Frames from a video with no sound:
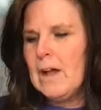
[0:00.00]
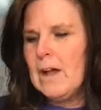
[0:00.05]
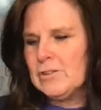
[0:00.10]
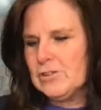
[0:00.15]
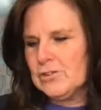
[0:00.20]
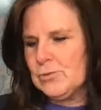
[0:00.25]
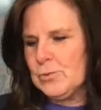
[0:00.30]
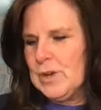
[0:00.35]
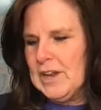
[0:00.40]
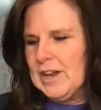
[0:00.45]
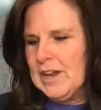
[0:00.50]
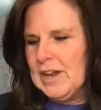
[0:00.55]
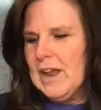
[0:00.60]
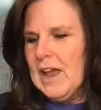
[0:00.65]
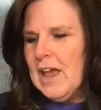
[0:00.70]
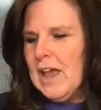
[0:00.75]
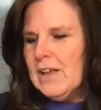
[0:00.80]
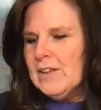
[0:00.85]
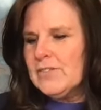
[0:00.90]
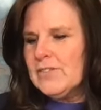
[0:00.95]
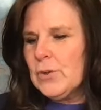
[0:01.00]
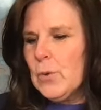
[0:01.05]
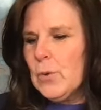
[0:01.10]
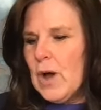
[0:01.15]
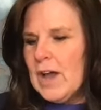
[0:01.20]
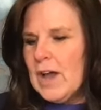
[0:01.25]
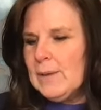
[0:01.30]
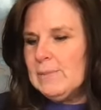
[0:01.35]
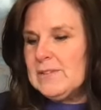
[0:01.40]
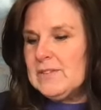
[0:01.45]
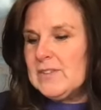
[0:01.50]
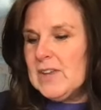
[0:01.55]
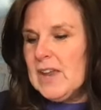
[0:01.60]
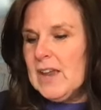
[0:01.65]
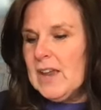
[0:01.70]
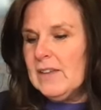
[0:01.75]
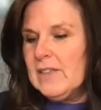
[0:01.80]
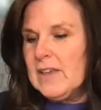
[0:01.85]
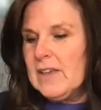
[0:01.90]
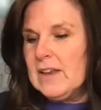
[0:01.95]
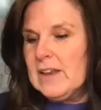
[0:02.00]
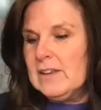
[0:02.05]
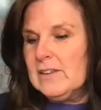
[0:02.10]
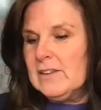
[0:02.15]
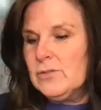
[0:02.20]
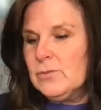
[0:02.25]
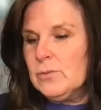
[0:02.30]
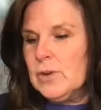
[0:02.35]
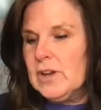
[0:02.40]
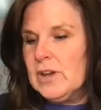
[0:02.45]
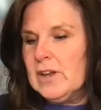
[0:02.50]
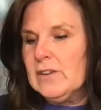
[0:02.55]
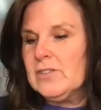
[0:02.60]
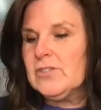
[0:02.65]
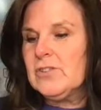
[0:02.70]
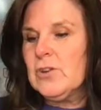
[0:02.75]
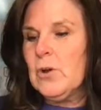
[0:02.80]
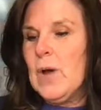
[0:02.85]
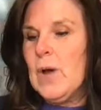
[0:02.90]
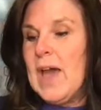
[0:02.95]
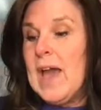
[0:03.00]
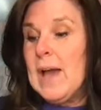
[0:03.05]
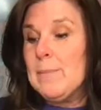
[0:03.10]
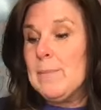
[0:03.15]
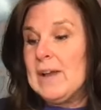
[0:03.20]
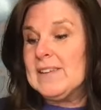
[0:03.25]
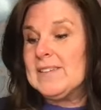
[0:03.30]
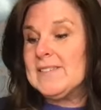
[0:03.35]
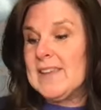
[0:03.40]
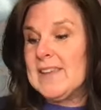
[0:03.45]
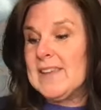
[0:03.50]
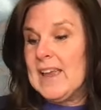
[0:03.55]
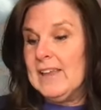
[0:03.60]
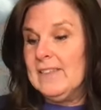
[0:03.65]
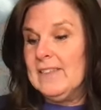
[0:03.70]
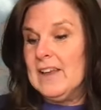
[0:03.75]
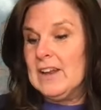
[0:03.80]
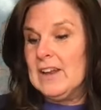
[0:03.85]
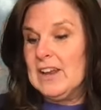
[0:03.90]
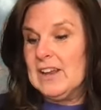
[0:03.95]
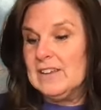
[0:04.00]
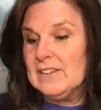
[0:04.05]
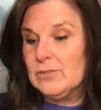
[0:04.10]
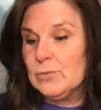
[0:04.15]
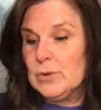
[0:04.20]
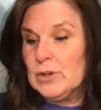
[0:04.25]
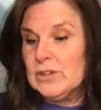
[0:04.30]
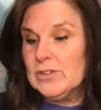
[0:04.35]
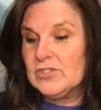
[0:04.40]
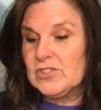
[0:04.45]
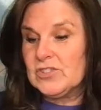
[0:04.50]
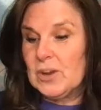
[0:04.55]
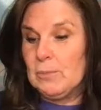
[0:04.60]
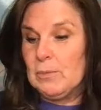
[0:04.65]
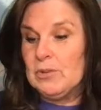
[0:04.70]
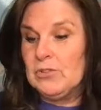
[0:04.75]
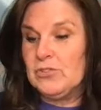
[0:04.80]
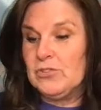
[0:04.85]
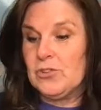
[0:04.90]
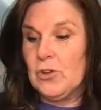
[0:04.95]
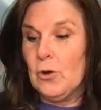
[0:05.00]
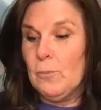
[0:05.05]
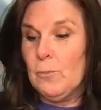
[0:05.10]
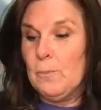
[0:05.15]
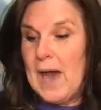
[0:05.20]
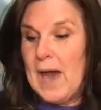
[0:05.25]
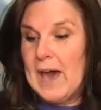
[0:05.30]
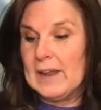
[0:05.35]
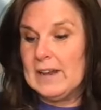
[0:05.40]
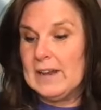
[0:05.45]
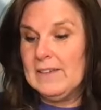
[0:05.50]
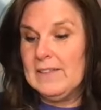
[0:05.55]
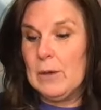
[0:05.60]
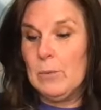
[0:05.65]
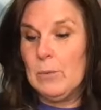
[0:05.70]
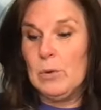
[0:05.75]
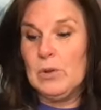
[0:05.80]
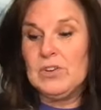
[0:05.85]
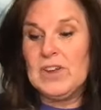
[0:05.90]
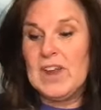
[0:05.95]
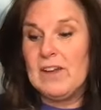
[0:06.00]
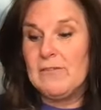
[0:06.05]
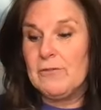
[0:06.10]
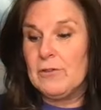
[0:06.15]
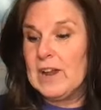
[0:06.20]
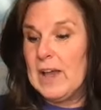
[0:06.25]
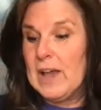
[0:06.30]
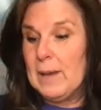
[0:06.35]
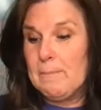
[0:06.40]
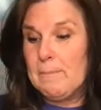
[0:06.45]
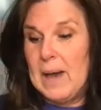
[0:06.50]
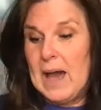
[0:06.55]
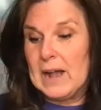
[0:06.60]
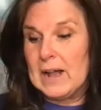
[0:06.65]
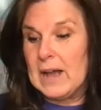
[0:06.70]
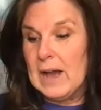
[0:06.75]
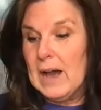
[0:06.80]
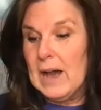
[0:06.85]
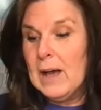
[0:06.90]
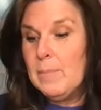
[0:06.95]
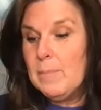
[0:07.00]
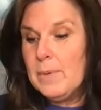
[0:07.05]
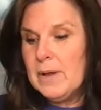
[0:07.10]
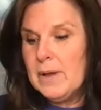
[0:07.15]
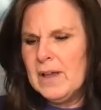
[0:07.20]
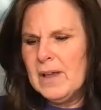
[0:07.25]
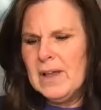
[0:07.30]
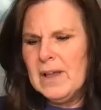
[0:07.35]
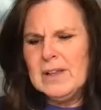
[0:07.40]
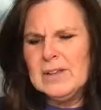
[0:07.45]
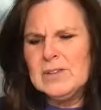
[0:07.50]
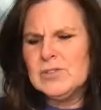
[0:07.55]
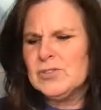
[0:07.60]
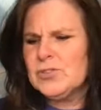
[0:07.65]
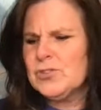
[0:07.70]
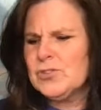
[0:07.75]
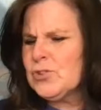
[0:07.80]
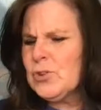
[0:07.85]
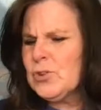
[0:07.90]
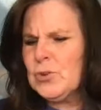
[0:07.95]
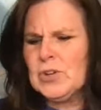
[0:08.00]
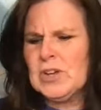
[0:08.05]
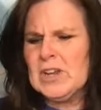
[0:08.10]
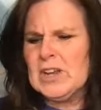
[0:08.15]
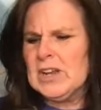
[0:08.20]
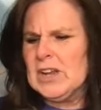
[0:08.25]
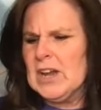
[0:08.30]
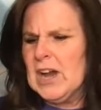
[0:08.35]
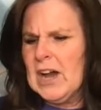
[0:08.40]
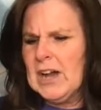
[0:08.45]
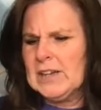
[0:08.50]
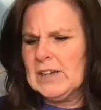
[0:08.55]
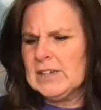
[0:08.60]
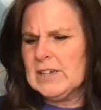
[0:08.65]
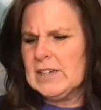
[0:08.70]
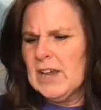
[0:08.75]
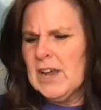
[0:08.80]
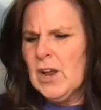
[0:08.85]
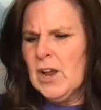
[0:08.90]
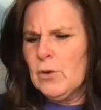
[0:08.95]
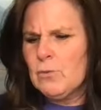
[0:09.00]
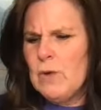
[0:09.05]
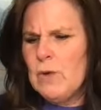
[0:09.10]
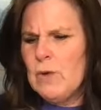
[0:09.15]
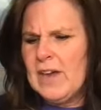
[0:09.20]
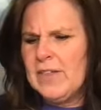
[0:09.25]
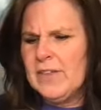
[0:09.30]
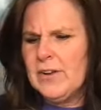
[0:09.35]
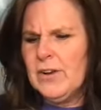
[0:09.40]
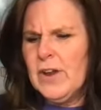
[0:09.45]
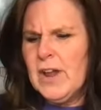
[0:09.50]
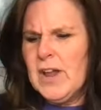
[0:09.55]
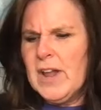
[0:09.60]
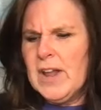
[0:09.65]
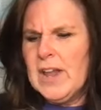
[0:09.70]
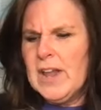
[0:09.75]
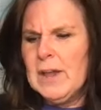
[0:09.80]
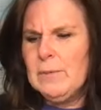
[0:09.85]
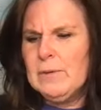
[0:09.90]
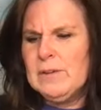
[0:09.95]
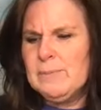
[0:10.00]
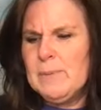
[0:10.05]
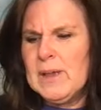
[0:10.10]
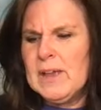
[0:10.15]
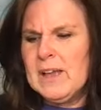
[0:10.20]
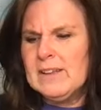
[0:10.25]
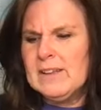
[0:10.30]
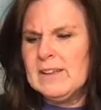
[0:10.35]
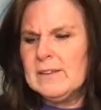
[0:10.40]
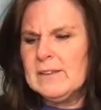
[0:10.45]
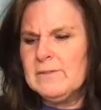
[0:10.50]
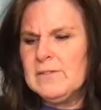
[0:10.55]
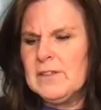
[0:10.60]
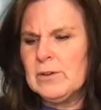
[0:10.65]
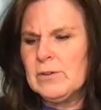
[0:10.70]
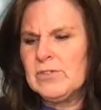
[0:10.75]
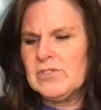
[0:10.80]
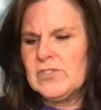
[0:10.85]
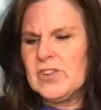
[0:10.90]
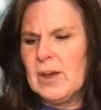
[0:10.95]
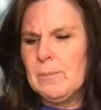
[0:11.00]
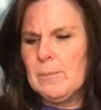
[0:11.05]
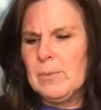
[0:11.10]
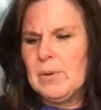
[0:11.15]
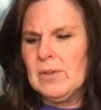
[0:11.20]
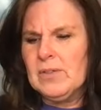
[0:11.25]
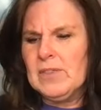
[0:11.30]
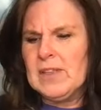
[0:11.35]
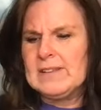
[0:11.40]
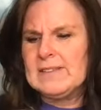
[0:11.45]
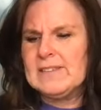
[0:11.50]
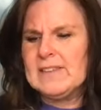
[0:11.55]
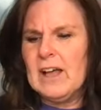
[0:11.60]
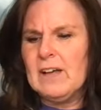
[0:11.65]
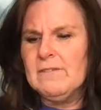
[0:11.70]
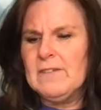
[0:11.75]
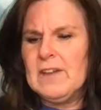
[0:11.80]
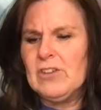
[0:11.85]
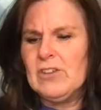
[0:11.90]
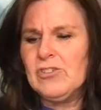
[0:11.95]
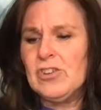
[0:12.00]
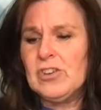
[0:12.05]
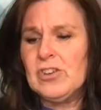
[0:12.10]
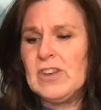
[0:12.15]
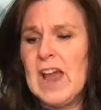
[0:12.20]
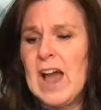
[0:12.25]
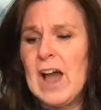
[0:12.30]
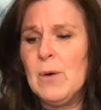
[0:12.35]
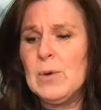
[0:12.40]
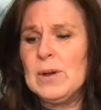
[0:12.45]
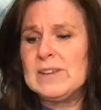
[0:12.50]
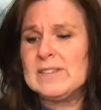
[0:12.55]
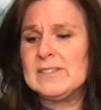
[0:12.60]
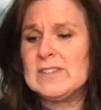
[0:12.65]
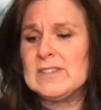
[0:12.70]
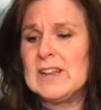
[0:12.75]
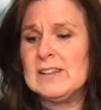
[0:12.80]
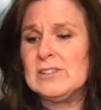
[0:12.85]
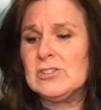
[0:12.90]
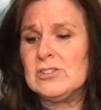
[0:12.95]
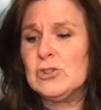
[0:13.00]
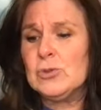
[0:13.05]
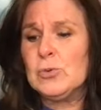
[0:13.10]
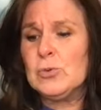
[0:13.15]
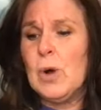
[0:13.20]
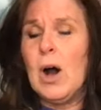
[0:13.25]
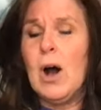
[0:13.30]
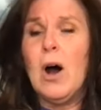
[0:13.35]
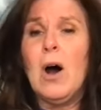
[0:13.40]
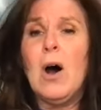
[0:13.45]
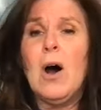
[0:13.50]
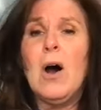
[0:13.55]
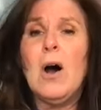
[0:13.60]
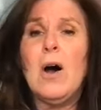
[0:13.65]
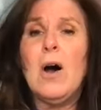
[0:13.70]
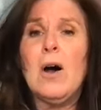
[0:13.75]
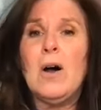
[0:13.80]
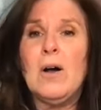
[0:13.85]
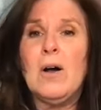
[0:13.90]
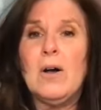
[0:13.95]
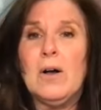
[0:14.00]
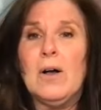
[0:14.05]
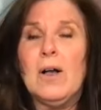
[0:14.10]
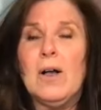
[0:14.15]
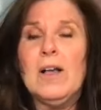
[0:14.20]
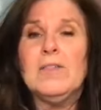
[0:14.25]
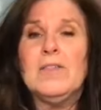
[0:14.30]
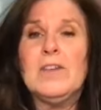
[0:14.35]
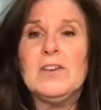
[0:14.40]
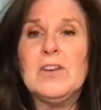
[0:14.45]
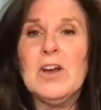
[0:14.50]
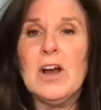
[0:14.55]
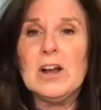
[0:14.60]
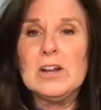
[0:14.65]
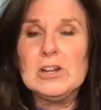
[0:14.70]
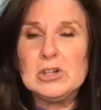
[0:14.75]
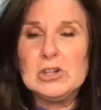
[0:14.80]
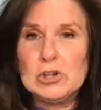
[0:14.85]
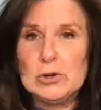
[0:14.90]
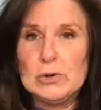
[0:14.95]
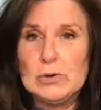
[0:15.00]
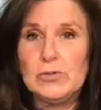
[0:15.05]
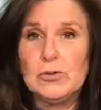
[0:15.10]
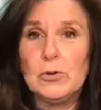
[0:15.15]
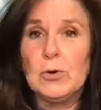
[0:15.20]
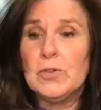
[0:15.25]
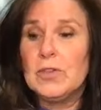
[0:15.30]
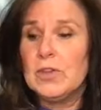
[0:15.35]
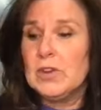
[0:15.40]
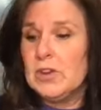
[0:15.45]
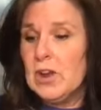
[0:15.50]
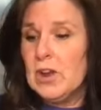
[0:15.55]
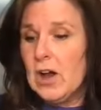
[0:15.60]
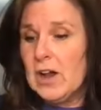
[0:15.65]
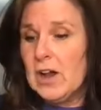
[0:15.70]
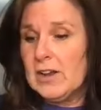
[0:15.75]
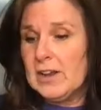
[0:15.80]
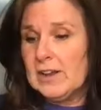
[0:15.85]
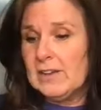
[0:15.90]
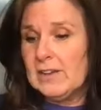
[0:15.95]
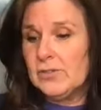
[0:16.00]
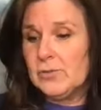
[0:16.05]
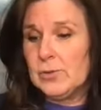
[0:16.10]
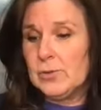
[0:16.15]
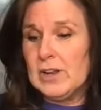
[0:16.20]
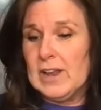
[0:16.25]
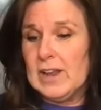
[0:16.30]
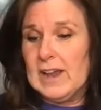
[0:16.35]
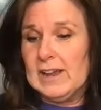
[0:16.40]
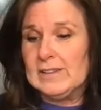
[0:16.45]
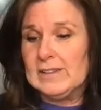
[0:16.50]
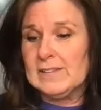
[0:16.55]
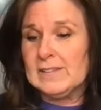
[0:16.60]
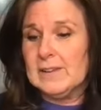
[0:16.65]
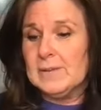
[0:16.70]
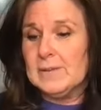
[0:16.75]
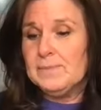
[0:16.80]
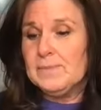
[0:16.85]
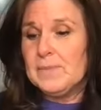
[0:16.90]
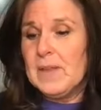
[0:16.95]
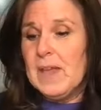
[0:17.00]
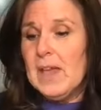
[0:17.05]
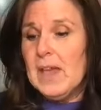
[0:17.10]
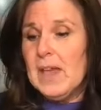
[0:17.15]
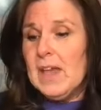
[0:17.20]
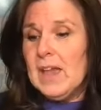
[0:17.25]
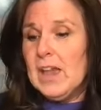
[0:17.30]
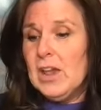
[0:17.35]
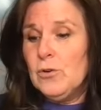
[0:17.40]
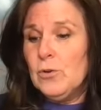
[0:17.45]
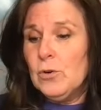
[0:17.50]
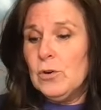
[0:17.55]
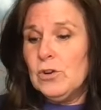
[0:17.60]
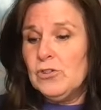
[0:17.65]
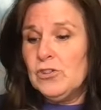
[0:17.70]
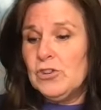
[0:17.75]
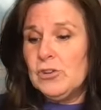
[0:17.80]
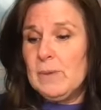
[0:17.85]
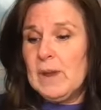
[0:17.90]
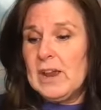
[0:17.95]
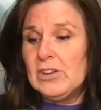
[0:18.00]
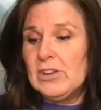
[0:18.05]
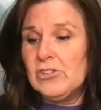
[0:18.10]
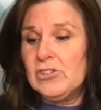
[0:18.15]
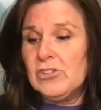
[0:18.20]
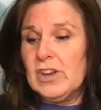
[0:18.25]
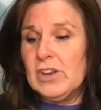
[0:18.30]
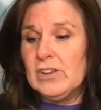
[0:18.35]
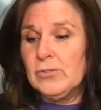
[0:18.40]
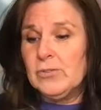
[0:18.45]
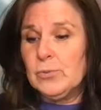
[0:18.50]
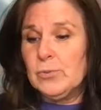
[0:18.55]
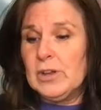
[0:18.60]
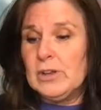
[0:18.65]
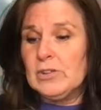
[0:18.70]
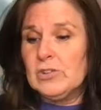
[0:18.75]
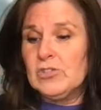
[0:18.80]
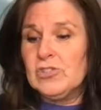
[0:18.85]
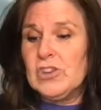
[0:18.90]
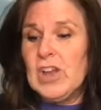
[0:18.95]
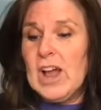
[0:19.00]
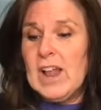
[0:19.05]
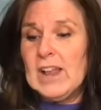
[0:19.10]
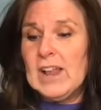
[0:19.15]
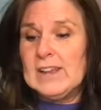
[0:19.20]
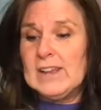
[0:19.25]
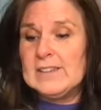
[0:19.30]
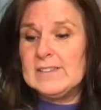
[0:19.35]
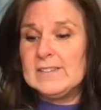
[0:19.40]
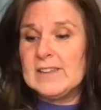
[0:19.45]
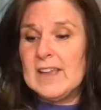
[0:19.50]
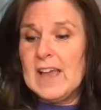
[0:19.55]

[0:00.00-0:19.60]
just read it. So I'm saying that am I saying that Israel stumbled so badly they will never get back up? Certainly not. Rather, it was because of their stumble that salvation now extends to all the non-Jews or the non-Israelites, in order to make Israel jealous